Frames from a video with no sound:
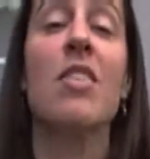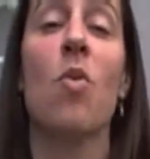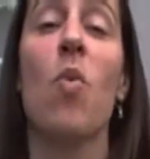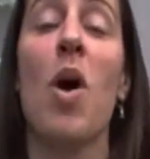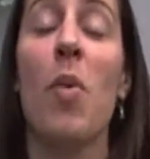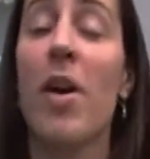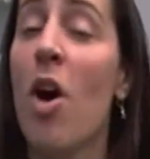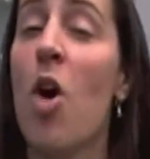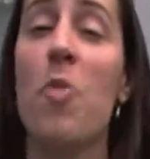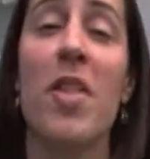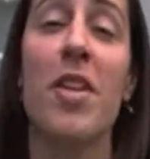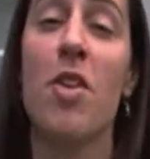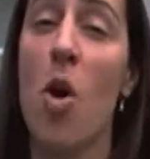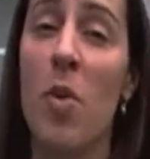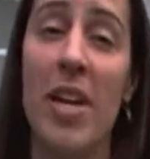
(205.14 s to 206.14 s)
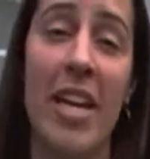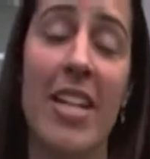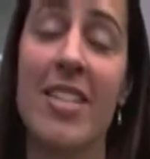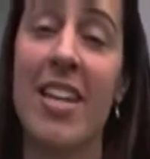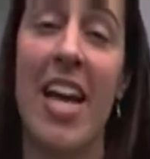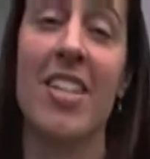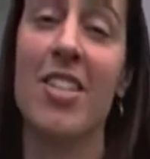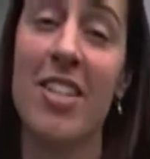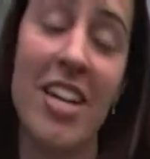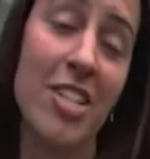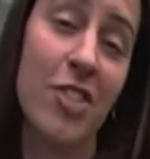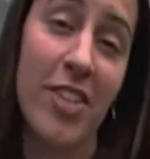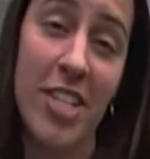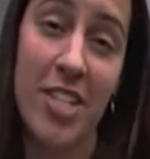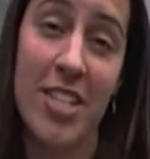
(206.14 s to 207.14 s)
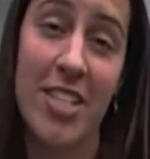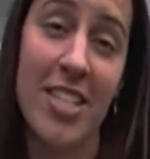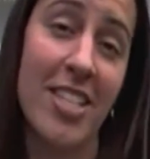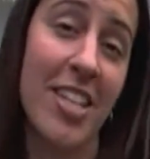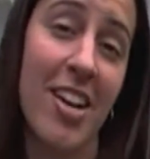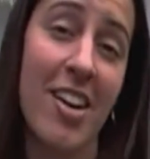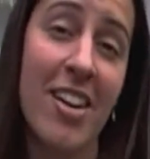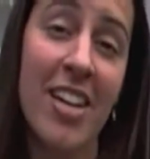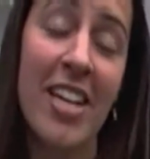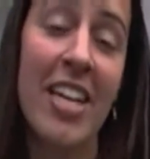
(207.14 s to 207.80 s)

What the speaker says: Well, we hope that nobody gets cuts and lacerations this year.